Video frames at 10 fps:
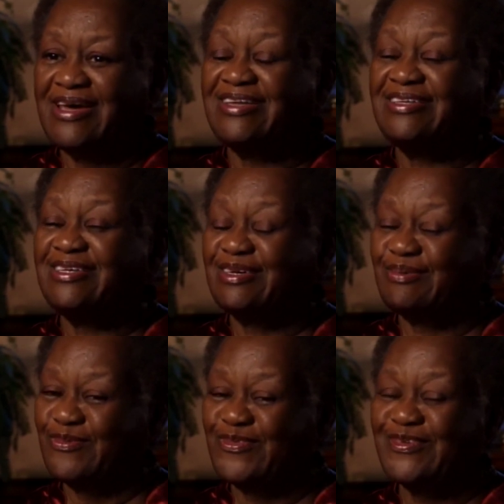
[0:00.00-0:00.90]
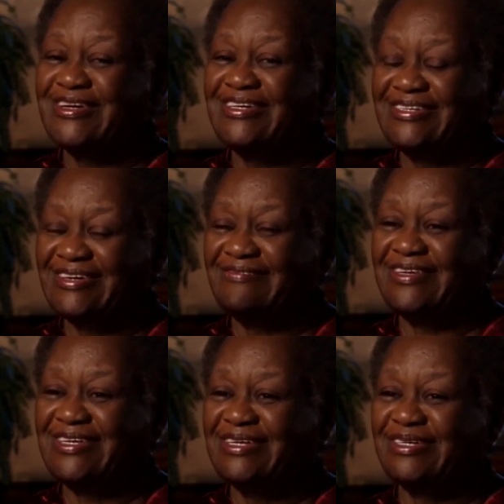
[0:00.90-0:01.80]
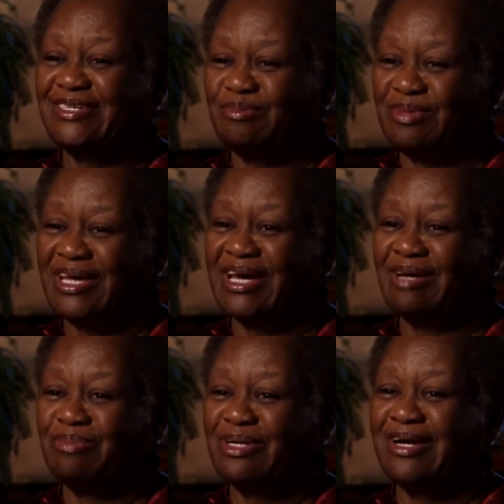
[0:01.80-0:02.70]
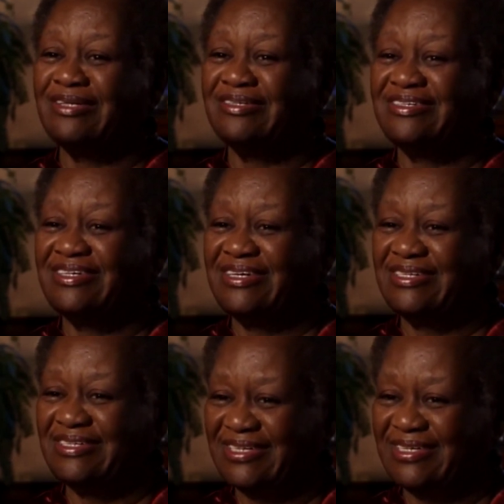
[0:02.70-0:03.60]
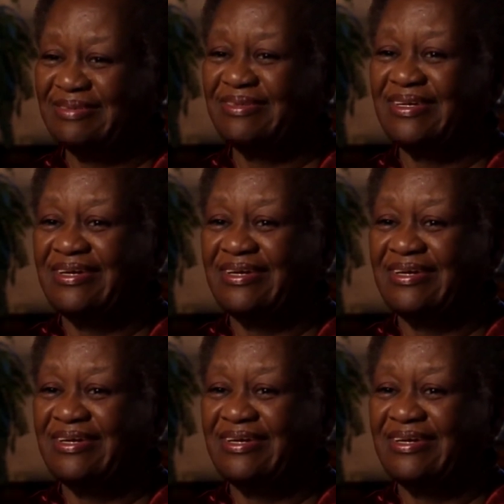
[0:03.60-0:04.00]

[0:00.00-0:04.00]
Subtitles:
It took them 47 years to beg our pardons and then,